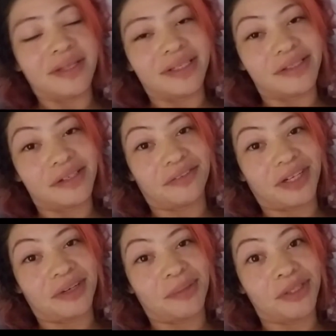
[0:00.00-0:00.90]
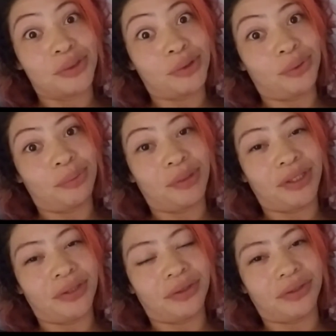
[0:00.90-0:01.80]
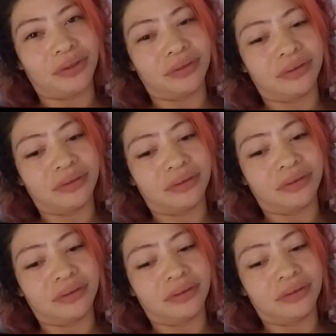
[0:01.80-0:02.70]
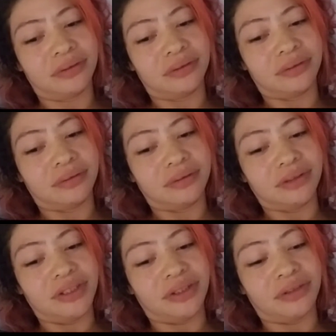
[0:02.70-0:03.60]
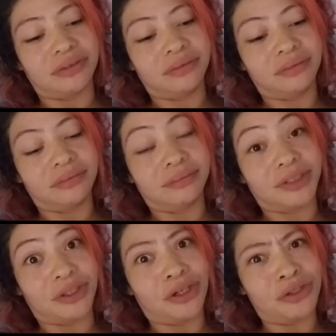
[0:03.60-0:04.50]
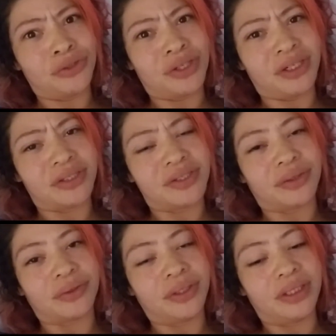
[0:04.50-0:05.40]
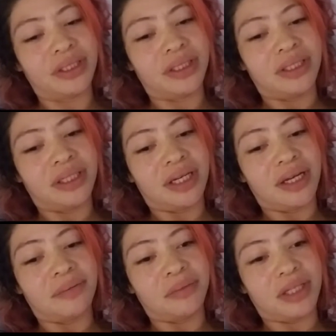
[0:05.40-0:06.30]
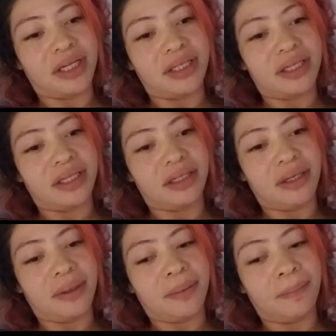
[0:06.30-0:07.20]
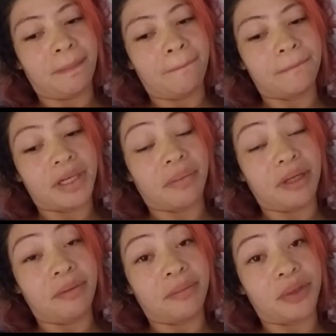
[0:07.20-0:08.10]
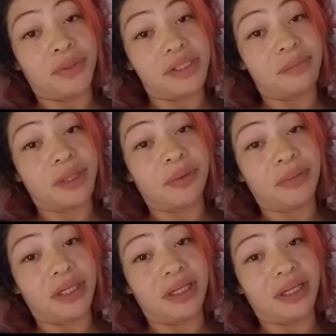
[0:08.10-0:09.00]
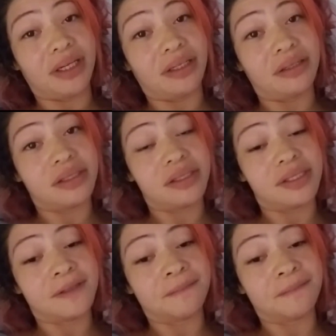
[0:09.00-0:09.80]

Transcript: that stuff kind of makes you loopy or, they're hard drugs. So I'm glad that I'm keeping my wits about me, and